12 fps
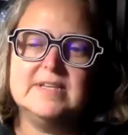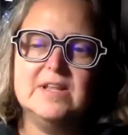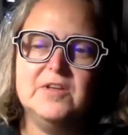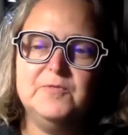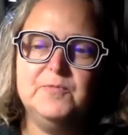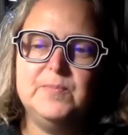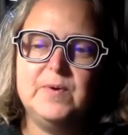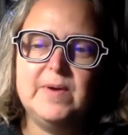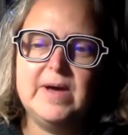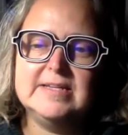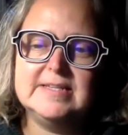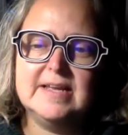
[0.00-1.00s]
a lot of
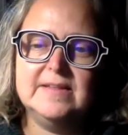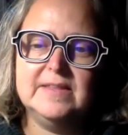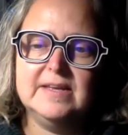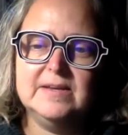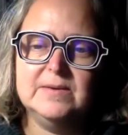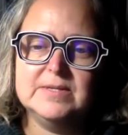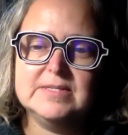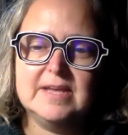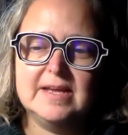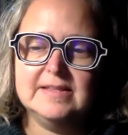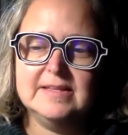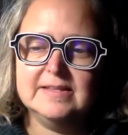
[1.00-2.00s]
writers out there who are
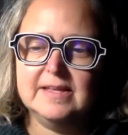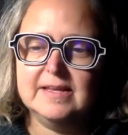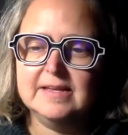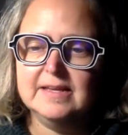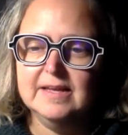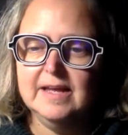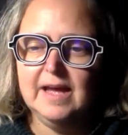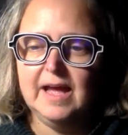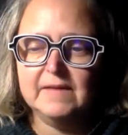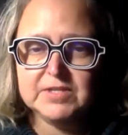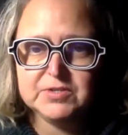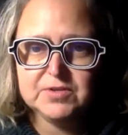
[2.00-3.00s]
saying that they are
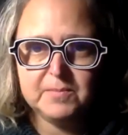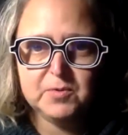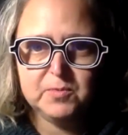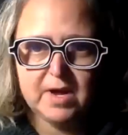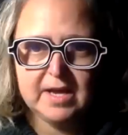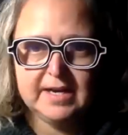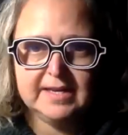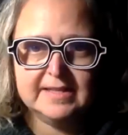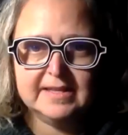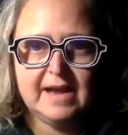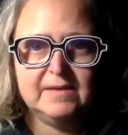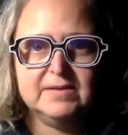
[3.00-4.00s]
having trouble writing in
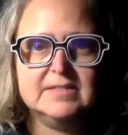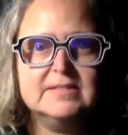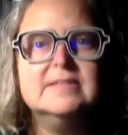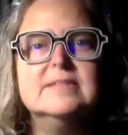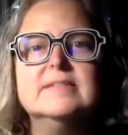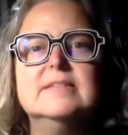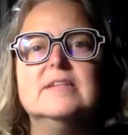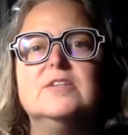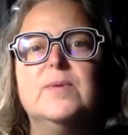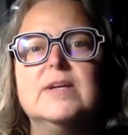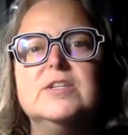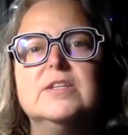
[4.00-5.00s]
the current
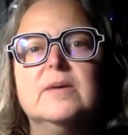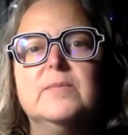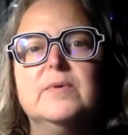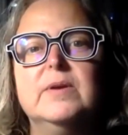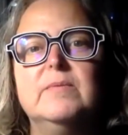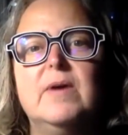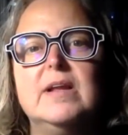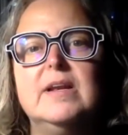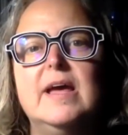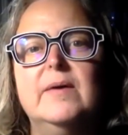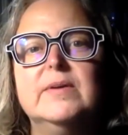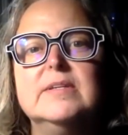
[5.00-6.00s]
situation that we're in right
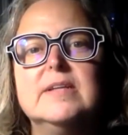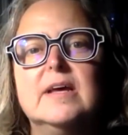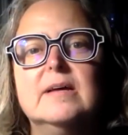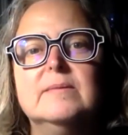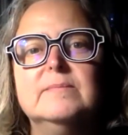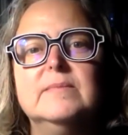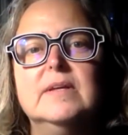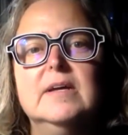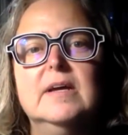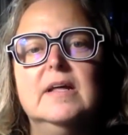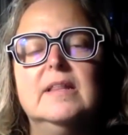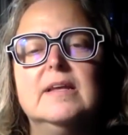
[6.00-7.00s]
now, and
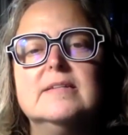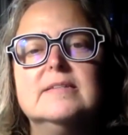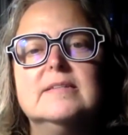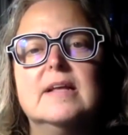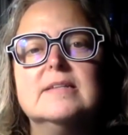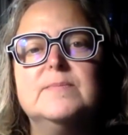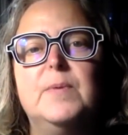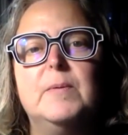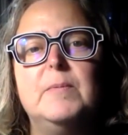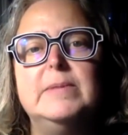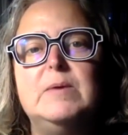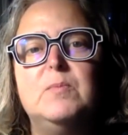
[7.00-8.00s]
that's
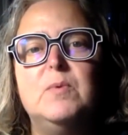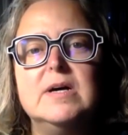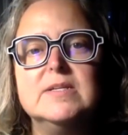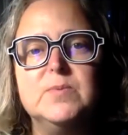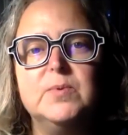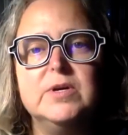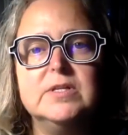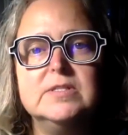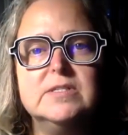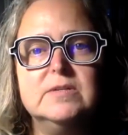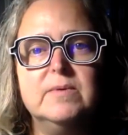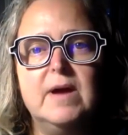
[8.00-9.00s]
probably wise
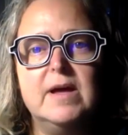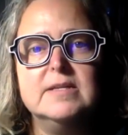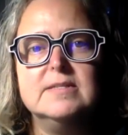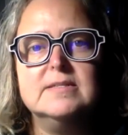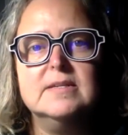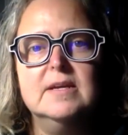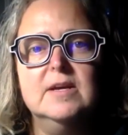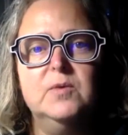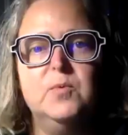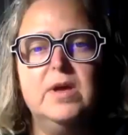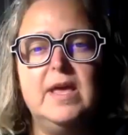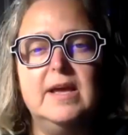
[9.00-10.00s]
words to writers
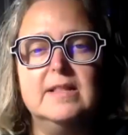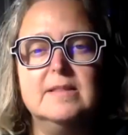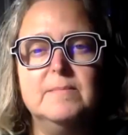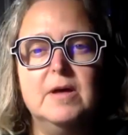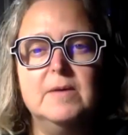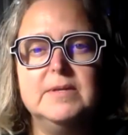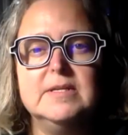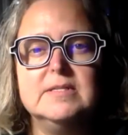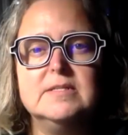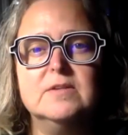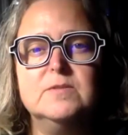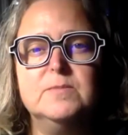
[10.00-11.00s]
working at the moment,
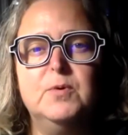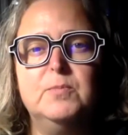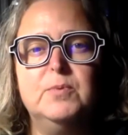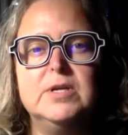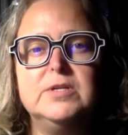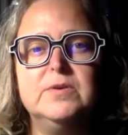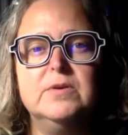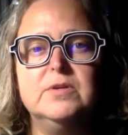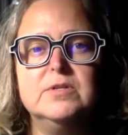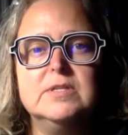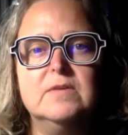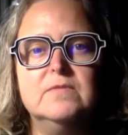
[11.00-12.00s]
is not to put pressure on
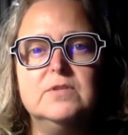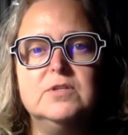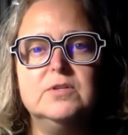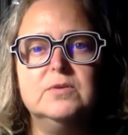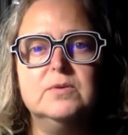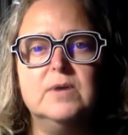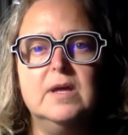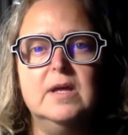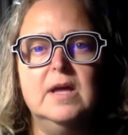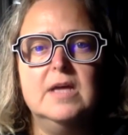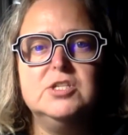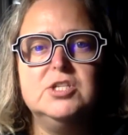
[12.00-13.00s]
yourself to
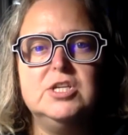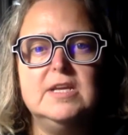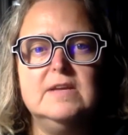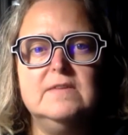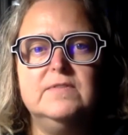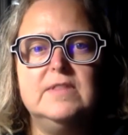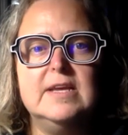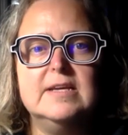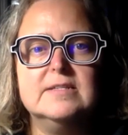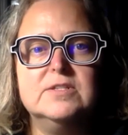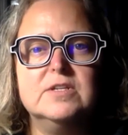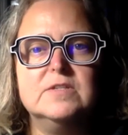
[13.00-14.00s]
achieve
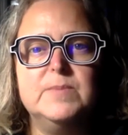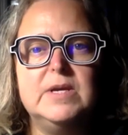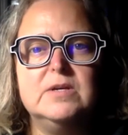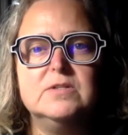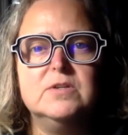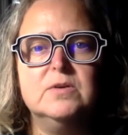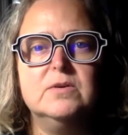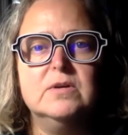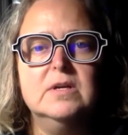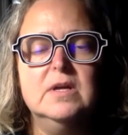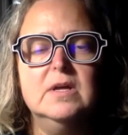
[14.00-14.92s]
things just because you're